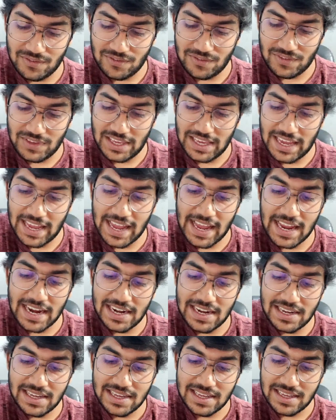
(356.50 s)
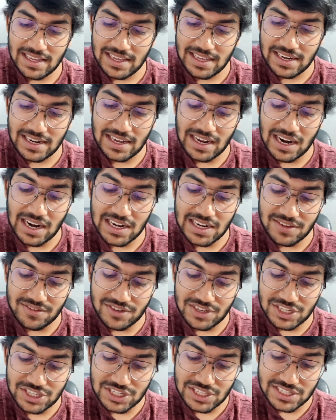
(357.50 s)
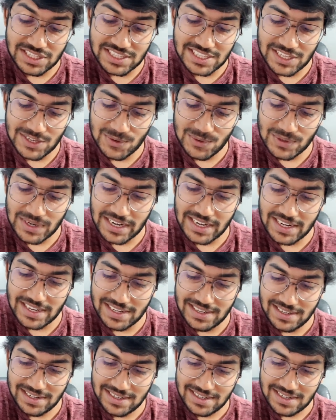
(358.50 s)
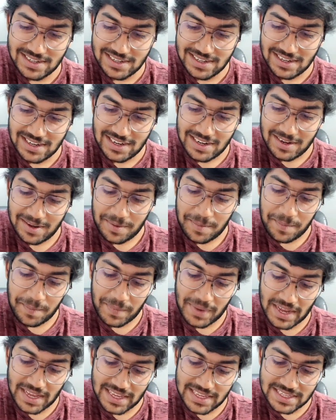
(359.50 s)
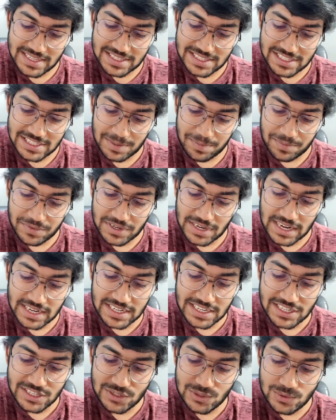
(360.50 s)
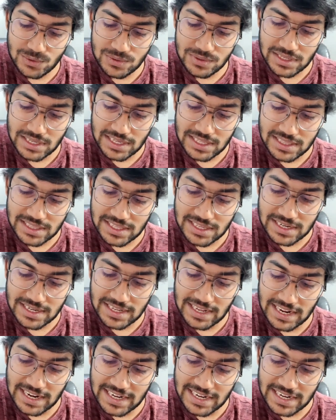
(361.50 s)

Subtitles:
we add an artificial 0 right here by subtracting 2 and then